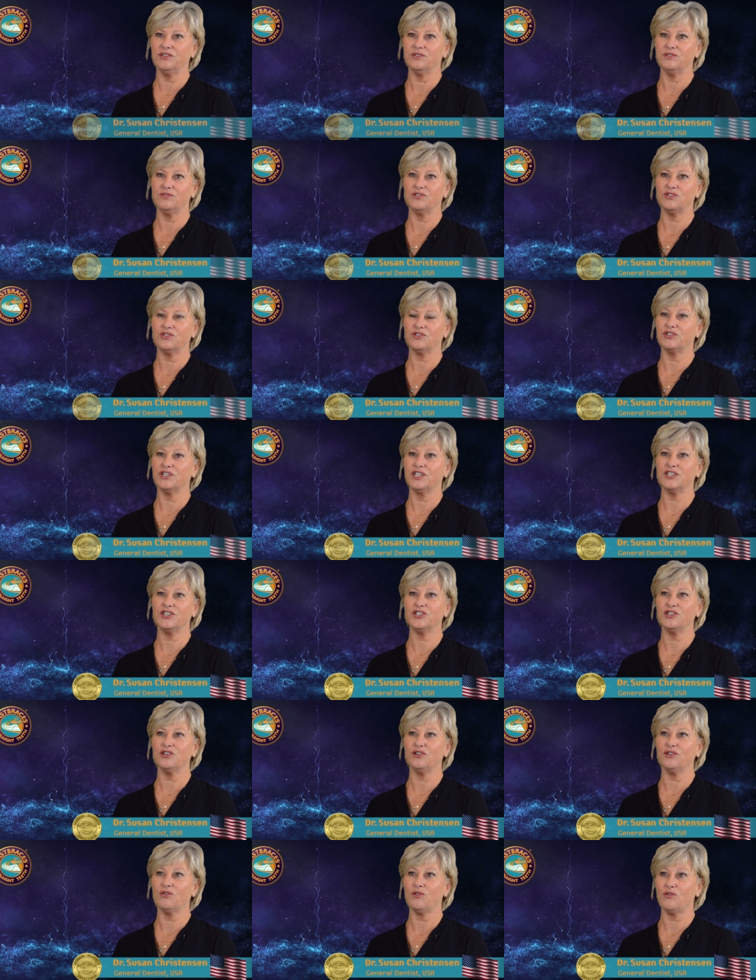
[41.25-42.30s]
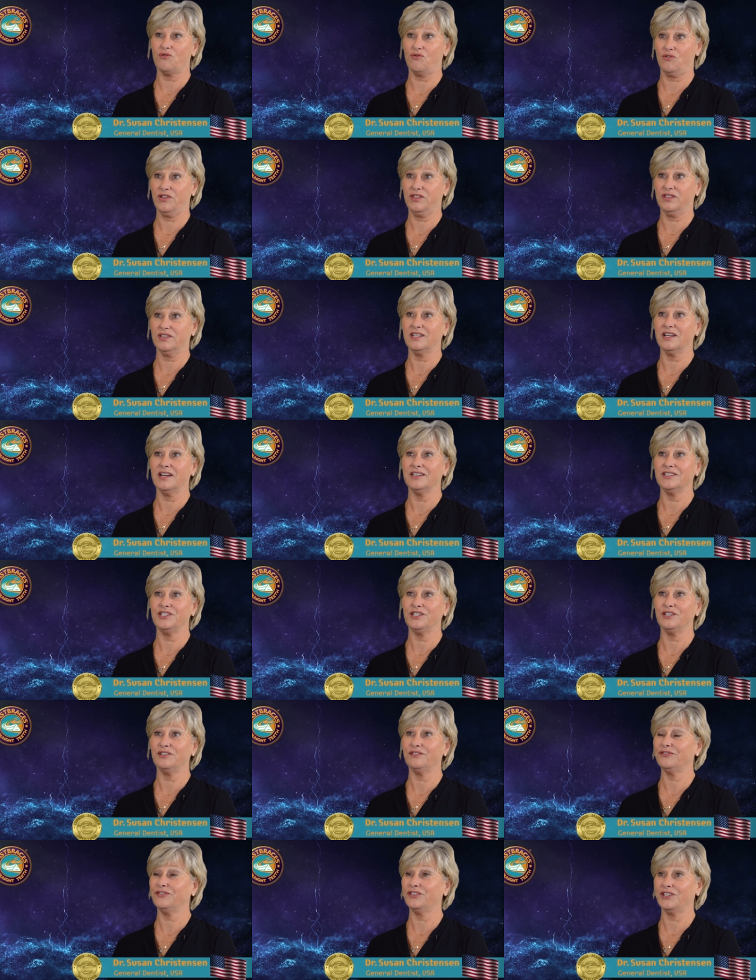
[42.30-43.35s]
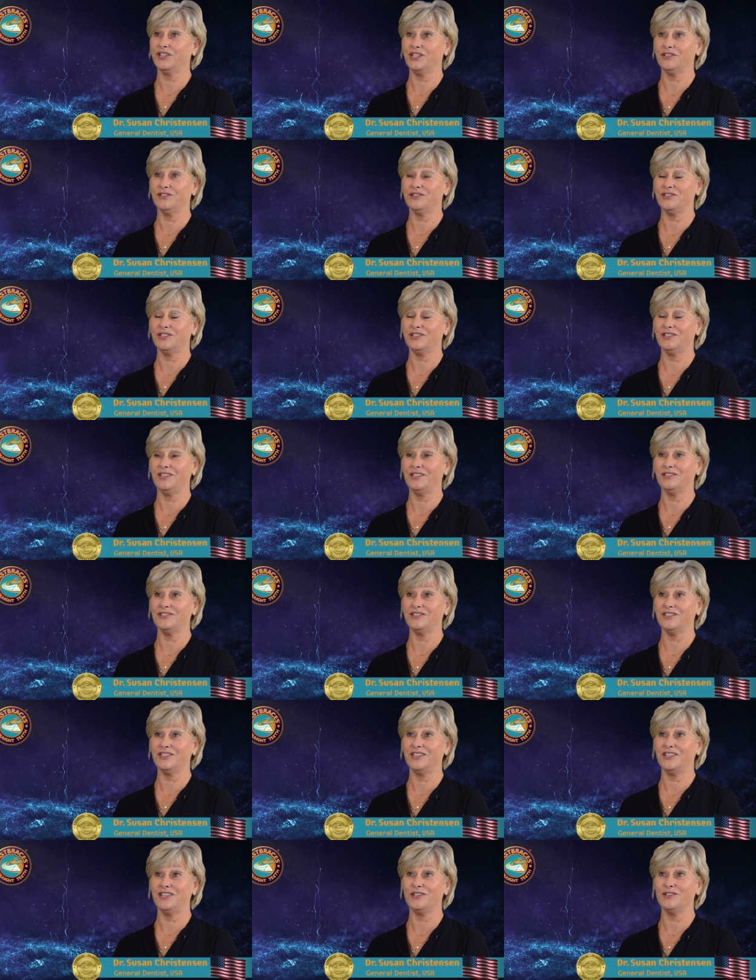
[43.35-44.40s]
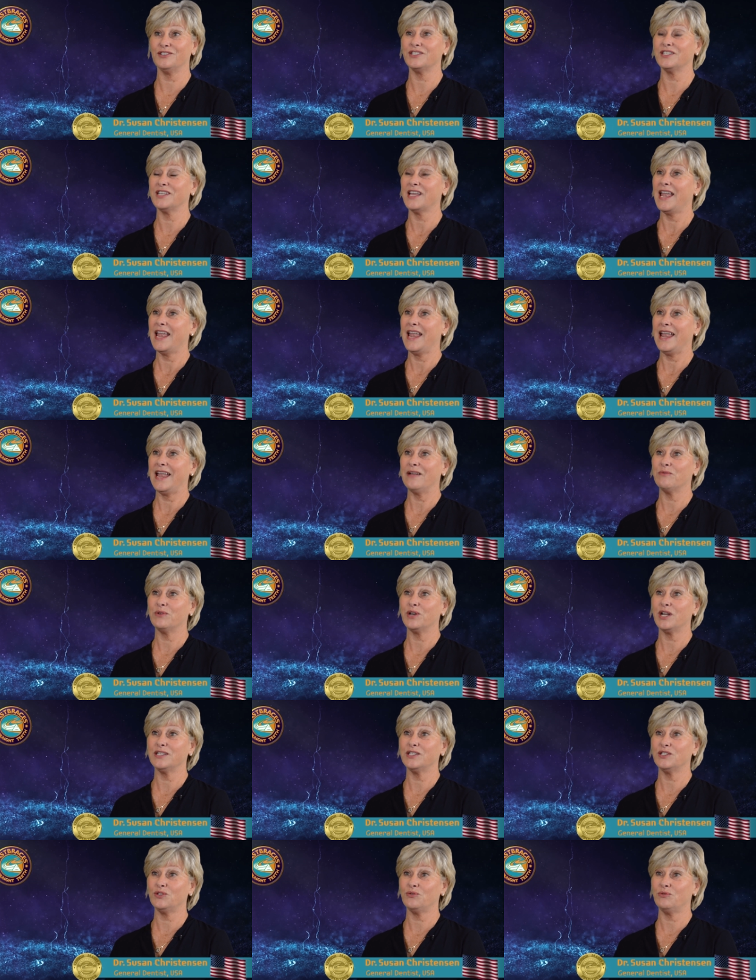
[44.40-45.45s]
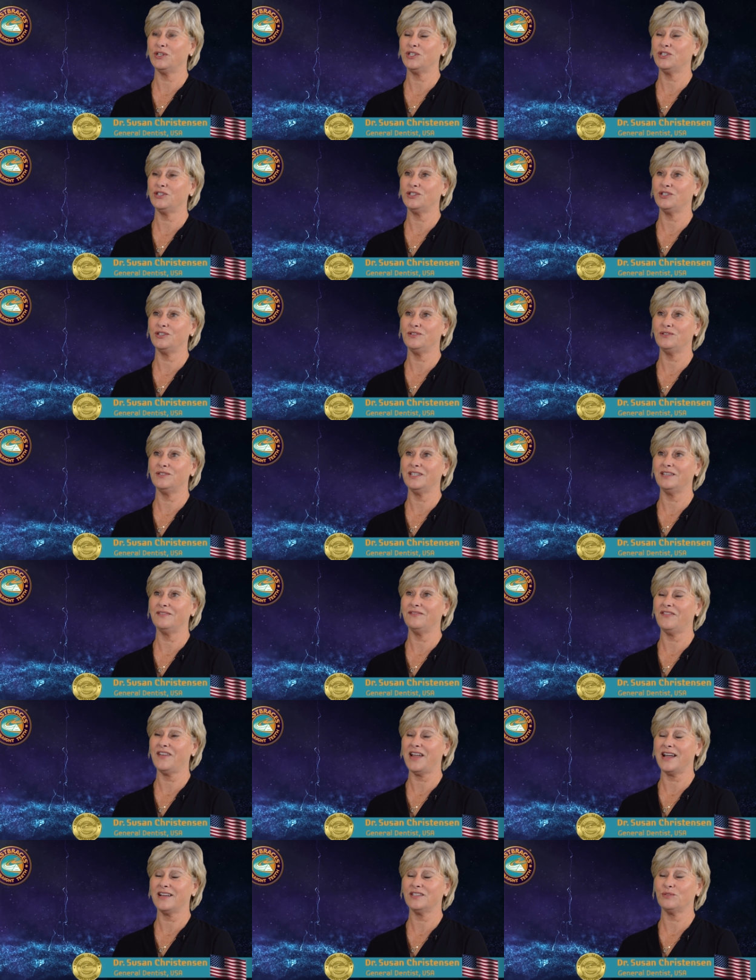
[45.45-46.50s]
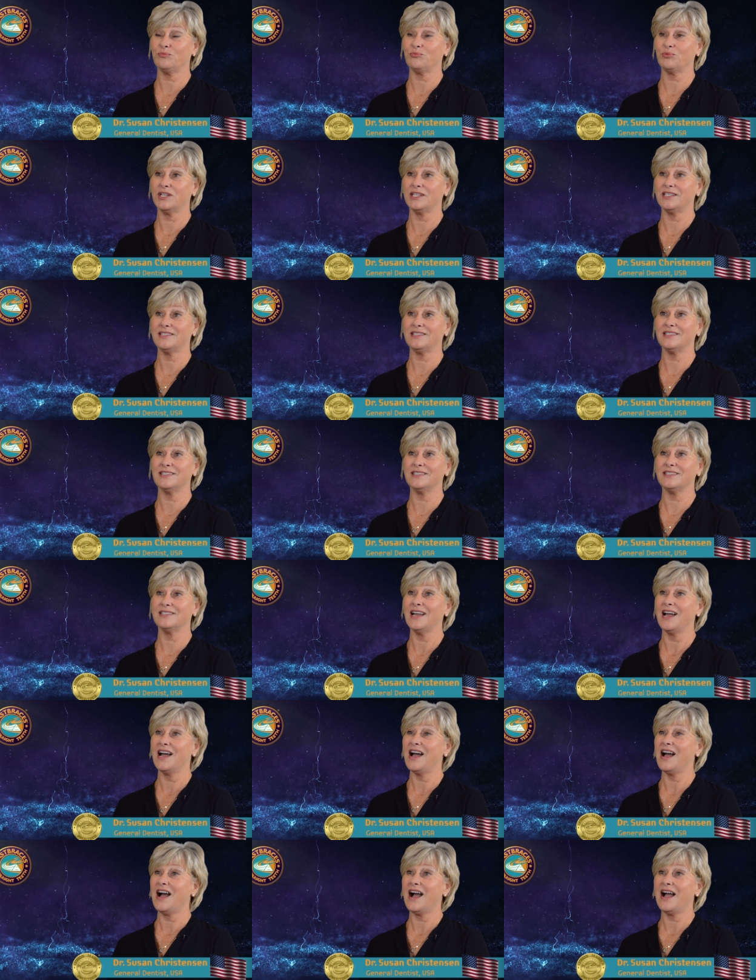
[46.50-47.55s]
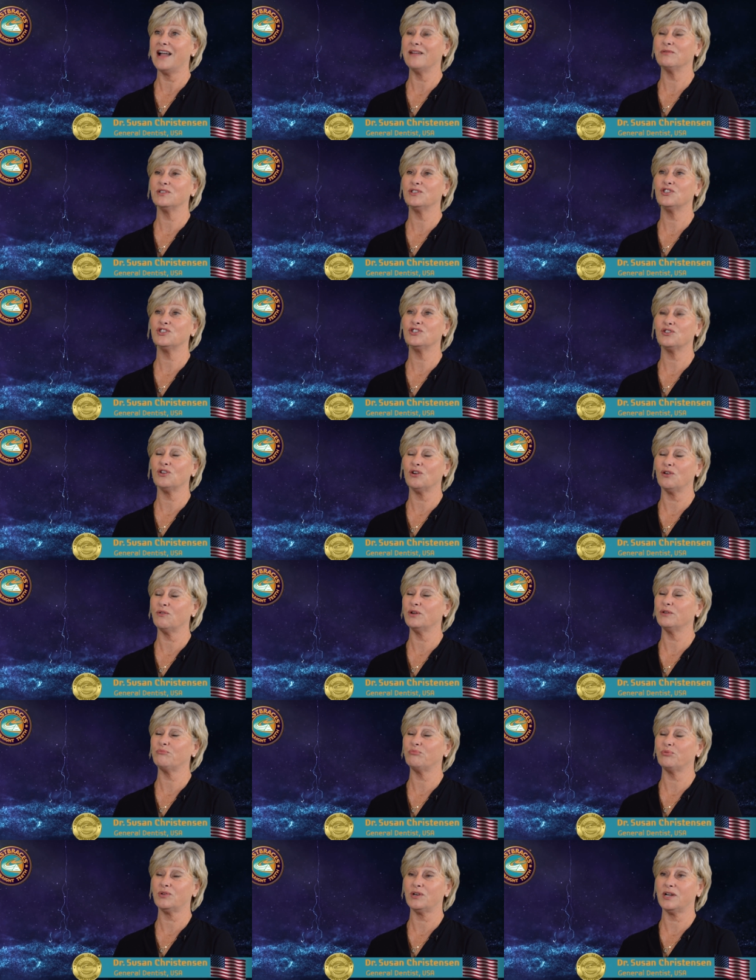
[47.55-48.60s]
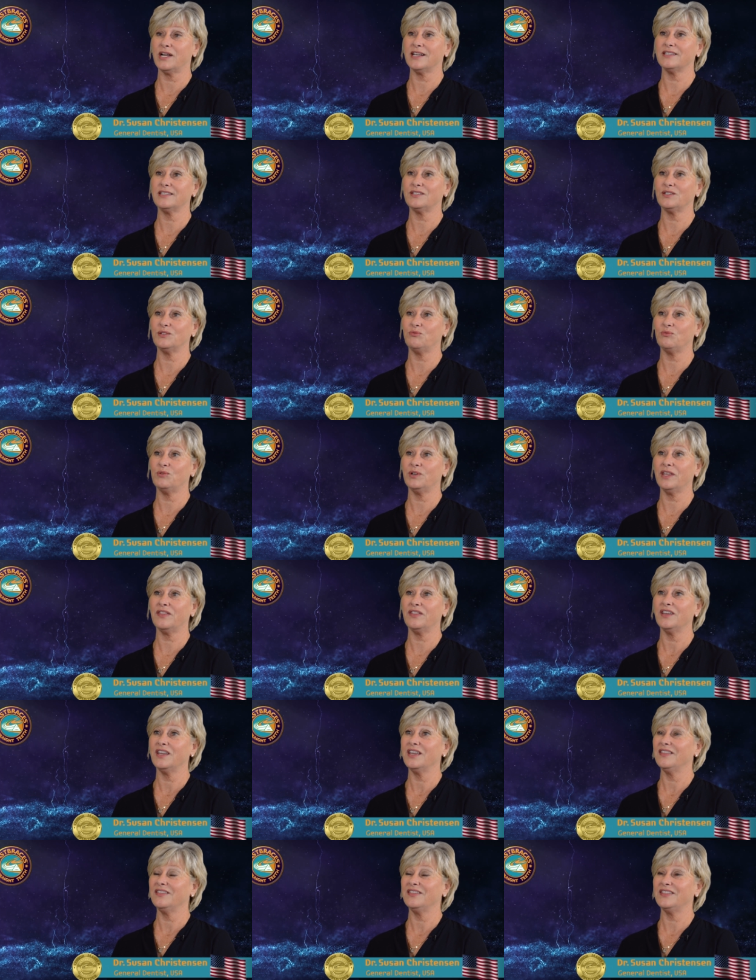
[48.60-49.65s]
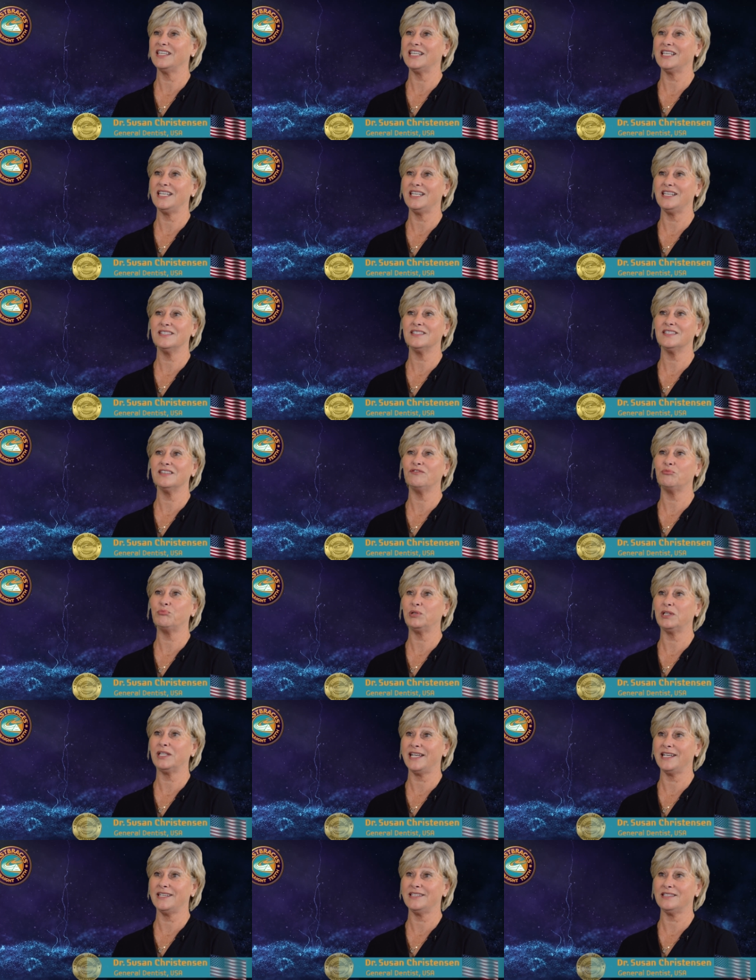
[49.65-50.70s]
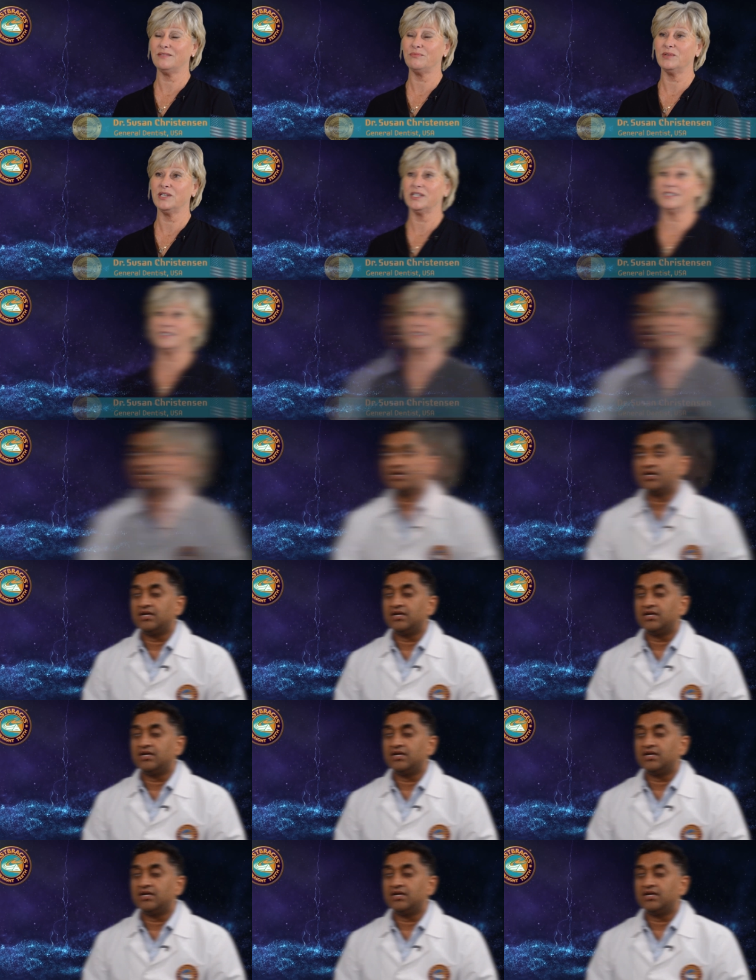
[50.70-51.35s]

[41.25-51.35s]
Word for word: used traditional orthodontia for years and years and years. And when I switched to using fast braces, I was so impressed with the ease of placement.